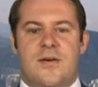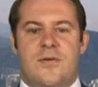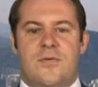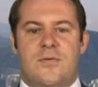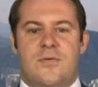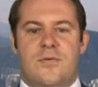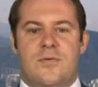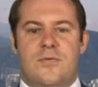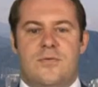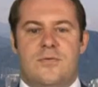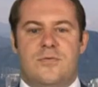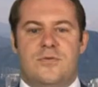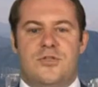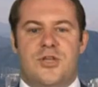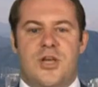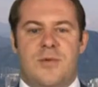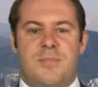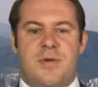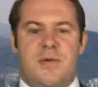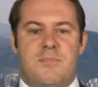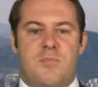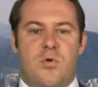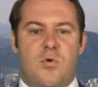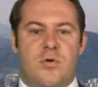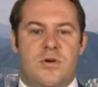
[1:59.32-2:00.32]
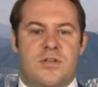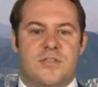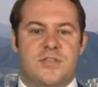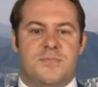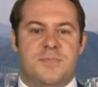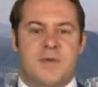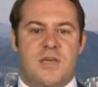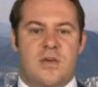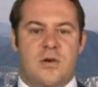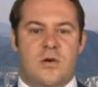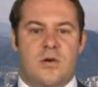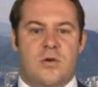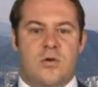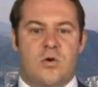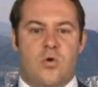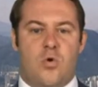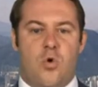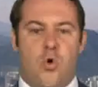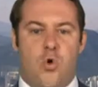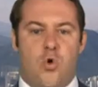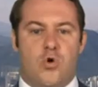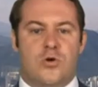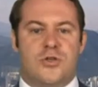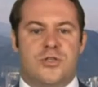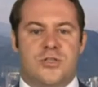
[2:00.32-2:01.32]
Well, JP Morgan's been
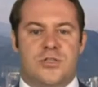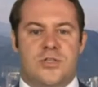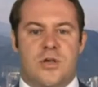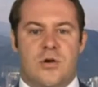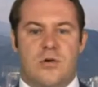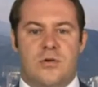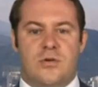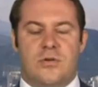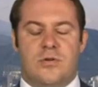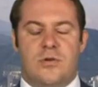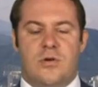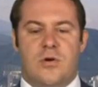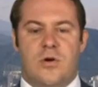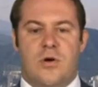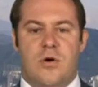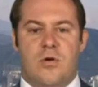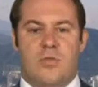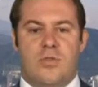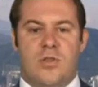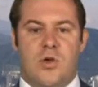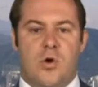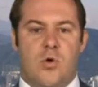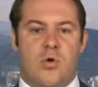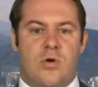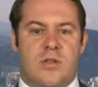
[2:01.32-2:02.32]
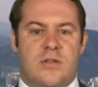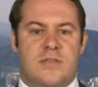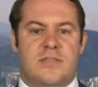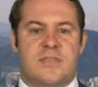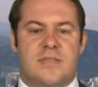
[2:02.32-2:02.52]
cautious on the oil